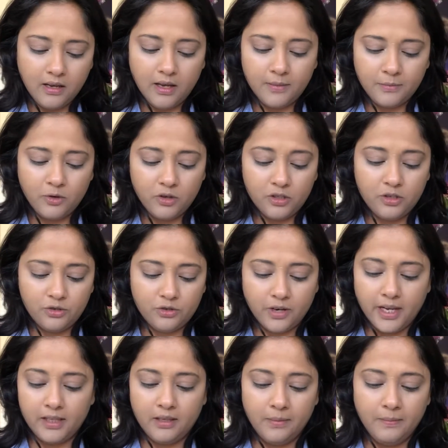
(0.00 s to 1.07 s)
I'm going to
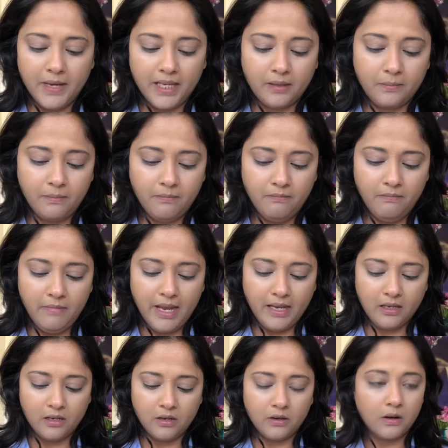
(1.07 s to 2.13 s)
try the matte
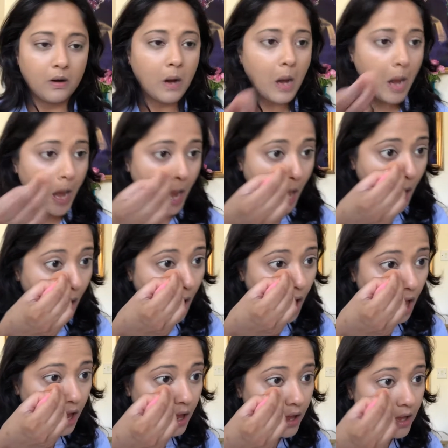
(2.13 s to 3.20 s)
maker,
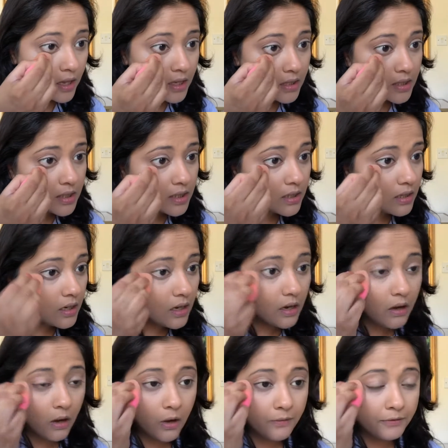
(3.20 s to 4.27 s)
and
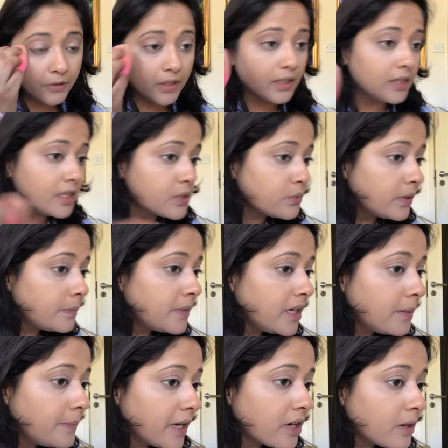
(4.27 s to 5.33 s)
hopefully this will be
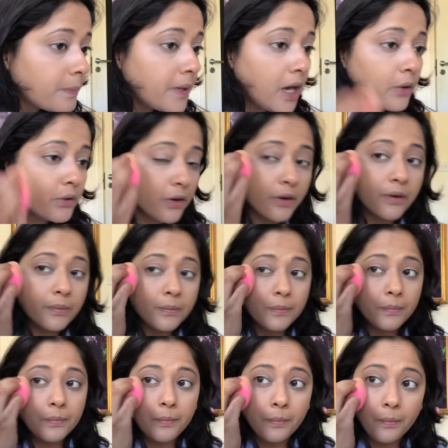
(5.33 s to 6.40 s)
a better powder
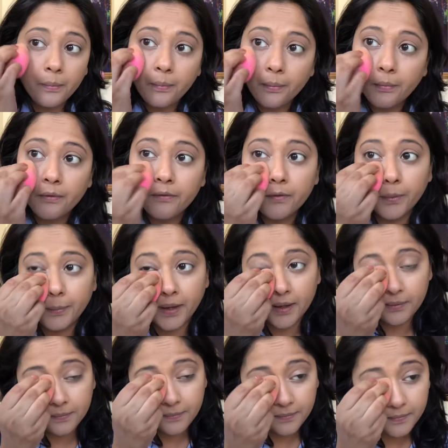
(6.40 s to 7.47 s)
for
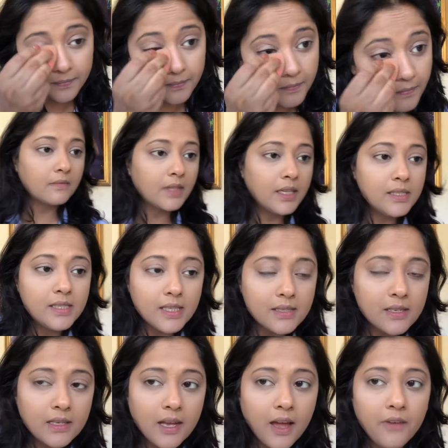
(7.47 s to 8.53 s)
me. It
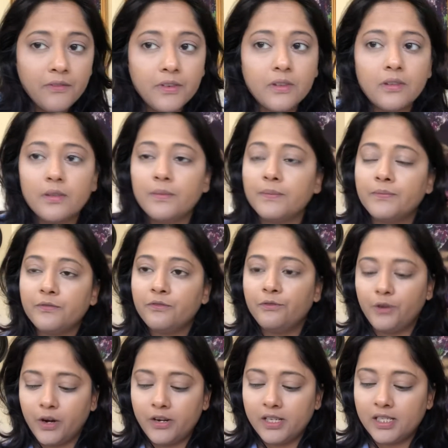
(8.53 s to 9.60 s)
doesn't have a
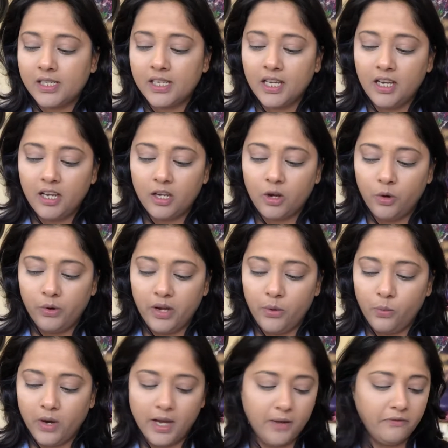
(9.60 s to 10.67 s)
very silicone-y
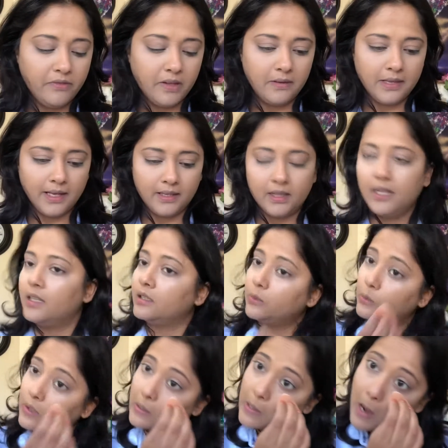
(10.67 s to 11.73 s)
vibe like the other
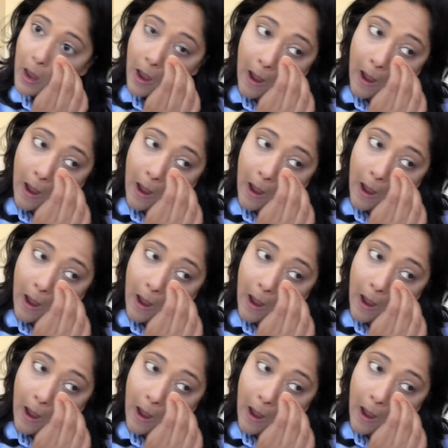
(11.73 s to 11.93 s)
one.